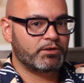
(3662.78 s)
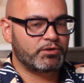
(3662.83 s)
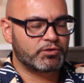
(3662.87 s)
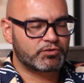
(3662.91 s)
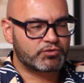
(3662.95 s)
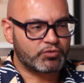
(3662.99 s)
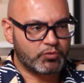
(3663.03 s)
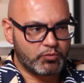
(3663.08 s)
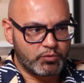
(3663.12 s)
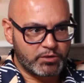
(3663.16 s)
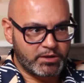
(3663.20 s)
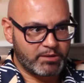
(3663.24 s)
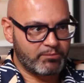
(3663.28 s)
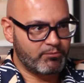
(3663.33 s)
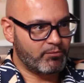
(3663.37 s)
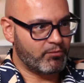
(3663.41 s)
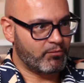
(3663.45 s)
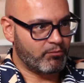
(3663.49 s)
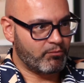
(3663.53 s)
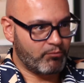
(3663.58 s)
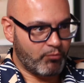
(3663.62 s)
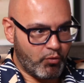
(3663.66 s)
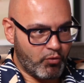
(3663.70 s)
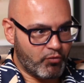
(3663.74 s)
you're
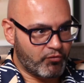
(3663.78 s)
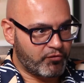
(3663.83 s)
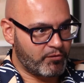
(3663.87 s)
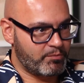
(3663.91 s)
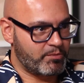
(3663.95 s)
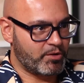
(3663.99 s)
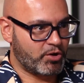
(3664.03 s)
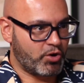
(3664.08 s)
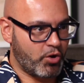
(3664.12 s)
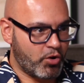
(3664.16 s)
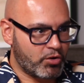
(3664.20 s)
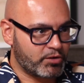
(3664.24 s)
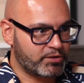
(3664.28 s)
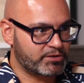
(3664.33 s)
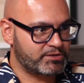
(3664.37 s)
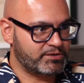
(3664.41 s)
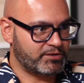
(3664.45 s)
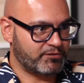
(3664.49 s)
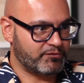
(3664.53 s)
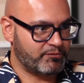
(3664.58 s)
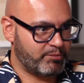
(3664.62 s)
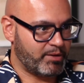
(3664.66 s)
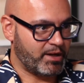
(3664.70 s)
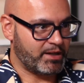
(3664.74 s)
talking more from the
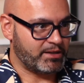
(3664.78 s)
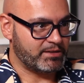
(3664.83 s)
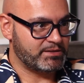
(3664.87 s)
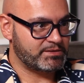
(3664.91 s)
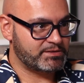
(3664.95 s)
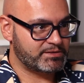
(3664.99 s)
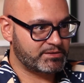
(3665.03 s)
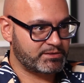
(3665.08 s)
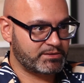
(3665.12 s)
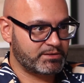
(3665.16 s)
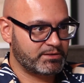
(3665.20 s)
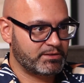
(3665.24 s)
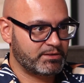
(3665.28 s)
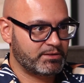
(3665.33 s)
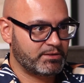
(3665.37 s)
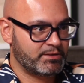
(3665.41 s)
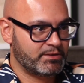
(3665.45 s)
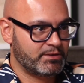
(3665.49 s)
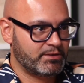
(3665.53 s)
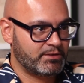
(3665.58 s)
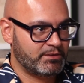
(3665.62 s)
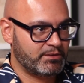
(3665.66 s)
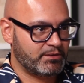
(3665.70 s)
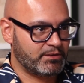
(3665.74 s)
cognitive place,
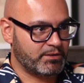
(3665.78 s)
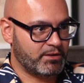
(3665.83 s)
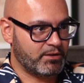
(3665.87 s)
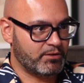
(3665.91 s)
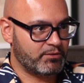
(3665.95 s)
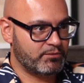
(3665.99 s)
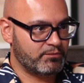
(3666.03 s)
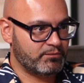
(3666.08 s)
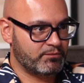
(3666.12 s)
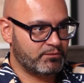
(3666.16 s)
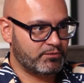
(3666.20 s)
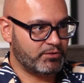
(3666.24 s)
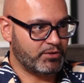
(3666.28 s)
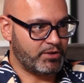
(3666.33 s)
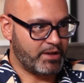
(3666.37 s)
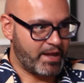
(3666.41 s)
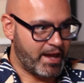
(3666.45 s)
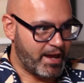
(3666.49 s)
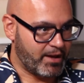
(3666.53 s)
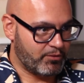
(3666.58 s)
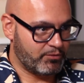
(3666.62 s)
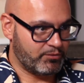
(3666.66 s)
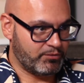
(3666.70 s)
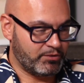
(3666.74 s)
you know,
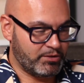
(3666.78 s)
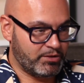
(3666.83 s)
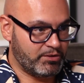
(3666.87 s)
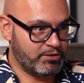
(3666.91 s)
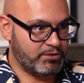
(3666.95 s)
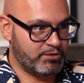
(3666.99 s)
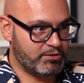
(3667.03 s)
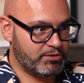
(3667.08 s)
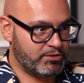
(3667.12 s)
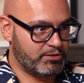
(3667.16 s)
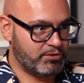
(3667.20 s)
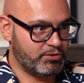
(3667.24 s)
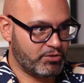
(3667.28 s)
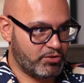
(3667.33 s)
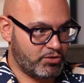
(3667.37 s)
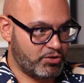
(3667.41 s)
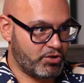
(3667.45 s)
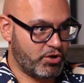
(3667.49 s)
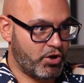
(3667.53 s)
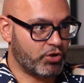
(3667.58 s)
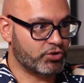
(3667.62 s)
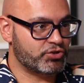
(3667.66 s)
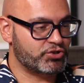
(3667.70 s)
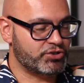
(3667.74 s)
your
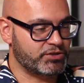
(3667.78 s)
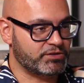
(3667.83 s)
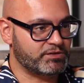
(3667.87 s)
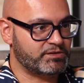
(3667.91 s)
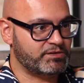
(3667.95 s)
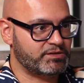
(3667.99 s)
conscious